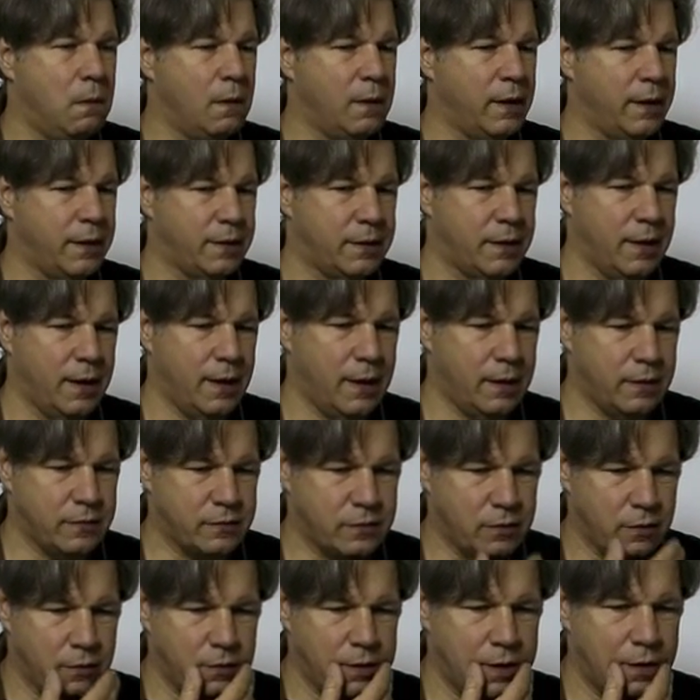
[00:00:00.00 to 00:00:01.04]
like that,
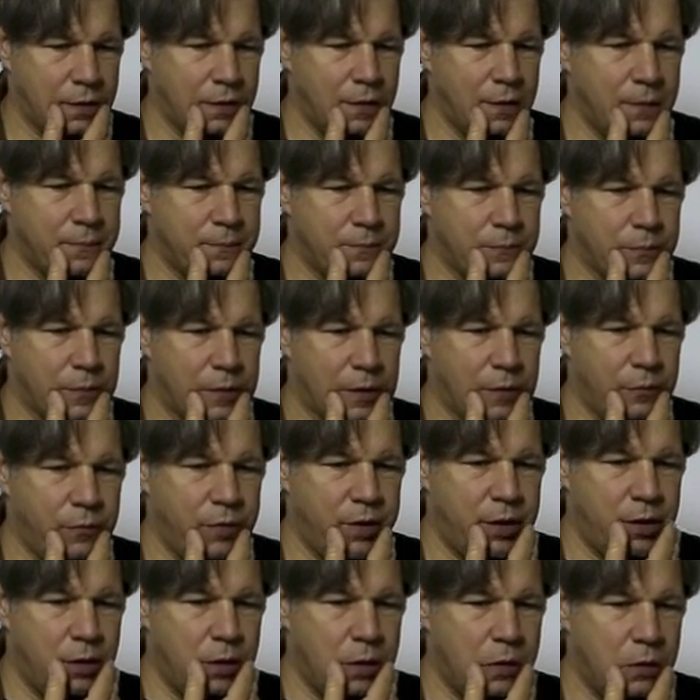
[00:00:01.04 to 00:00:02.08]
so that
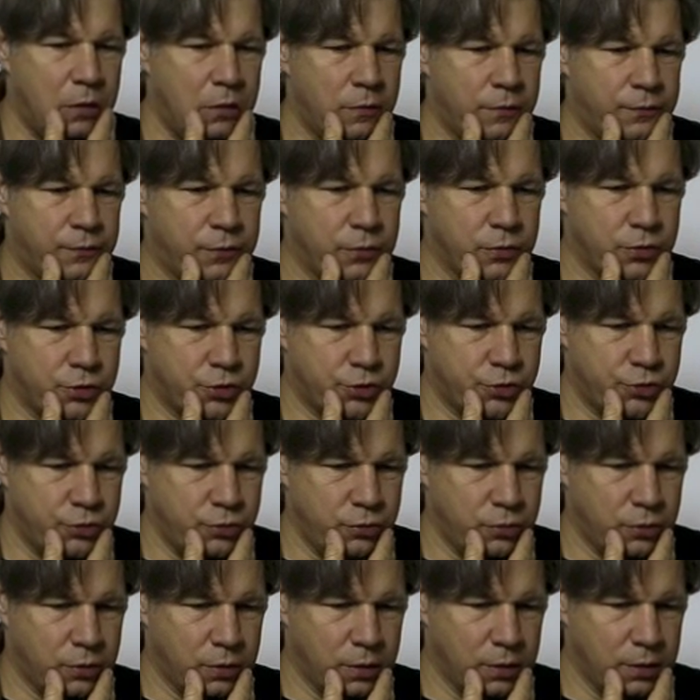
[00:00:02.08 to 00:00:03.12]
we know for
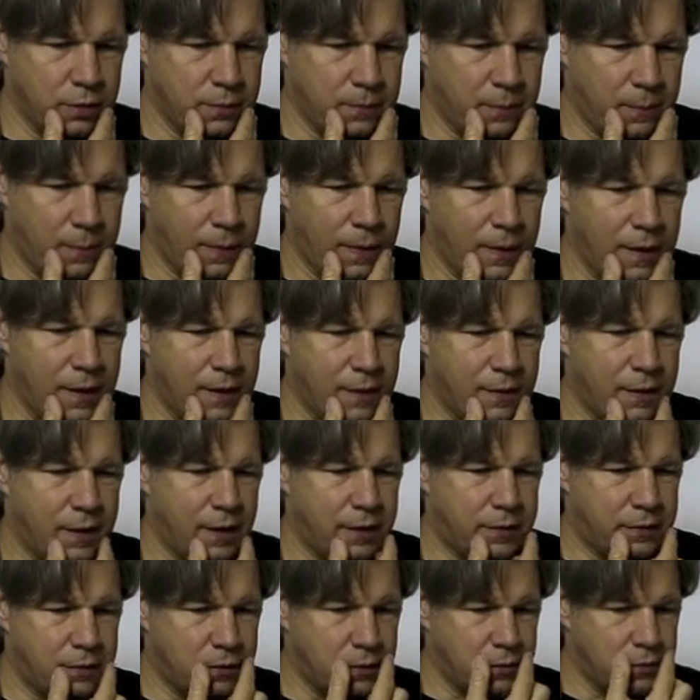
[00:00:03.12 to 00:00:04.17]
sure
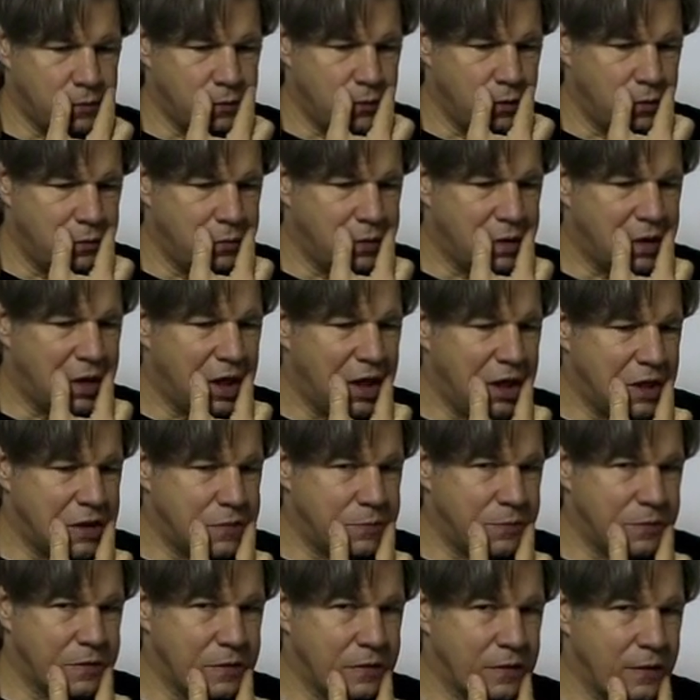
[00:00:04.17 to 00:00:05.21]
that there's no
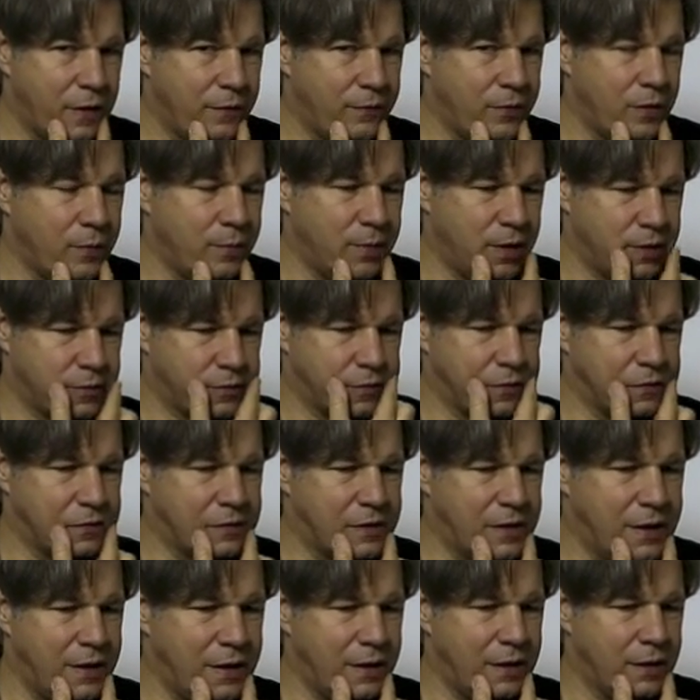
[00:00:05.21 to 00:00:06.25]
engagement of the muscles
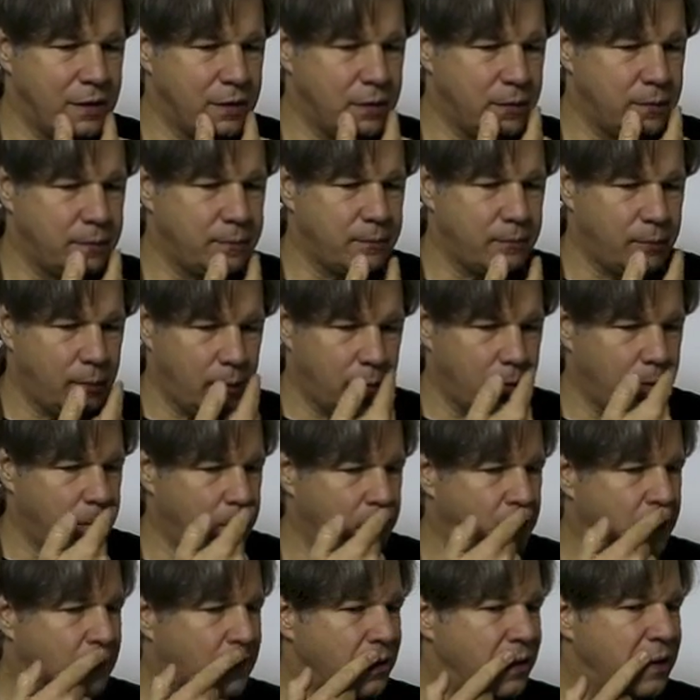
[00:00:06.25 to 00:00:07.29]
here
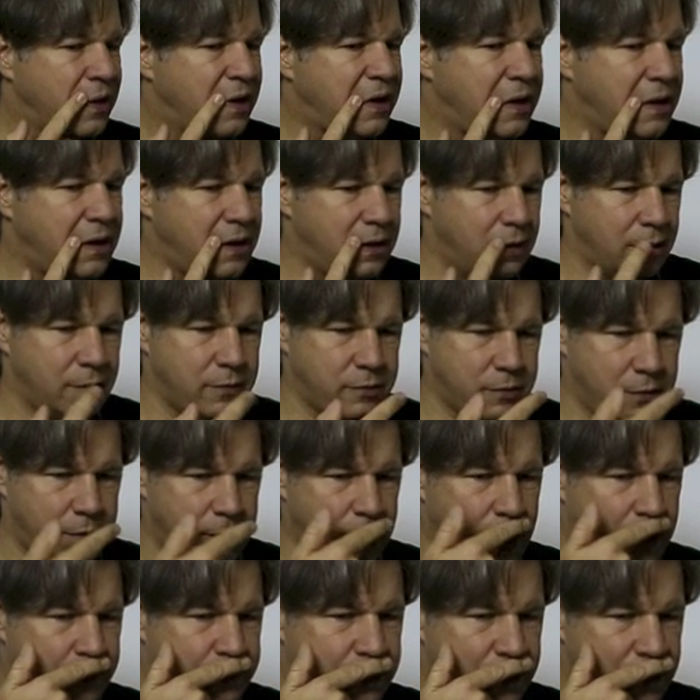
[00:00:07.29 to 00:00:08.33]
or here. So
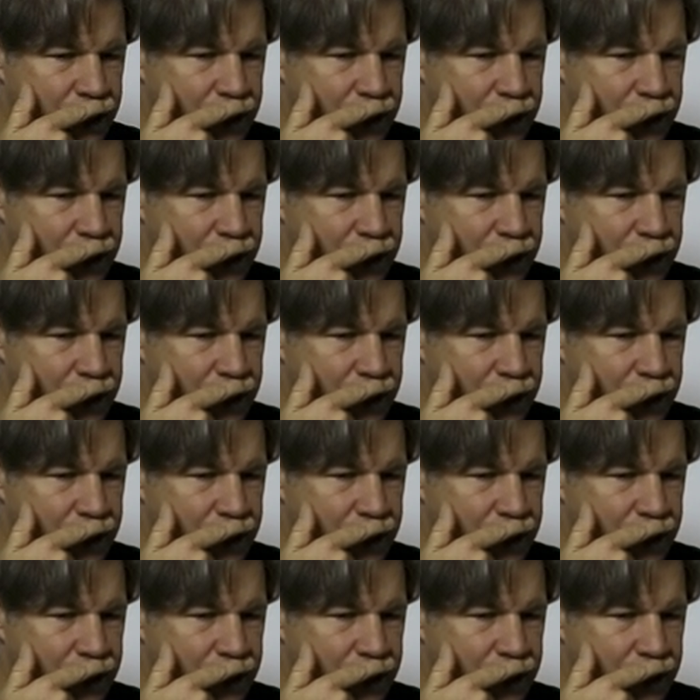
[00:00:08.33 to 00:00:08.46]
the upper